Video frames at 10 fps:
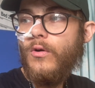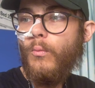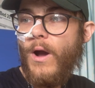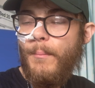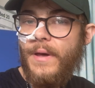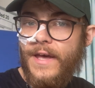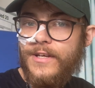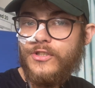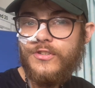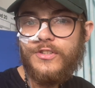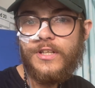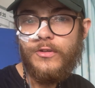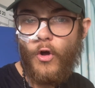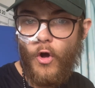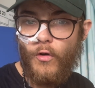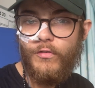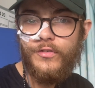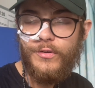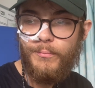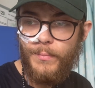where patients can
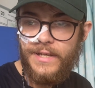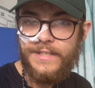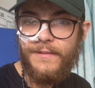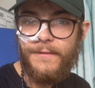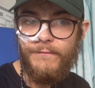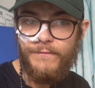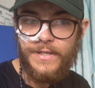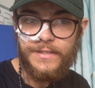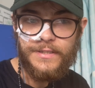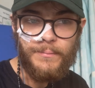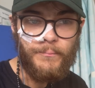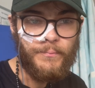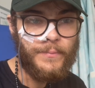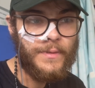often be the victim.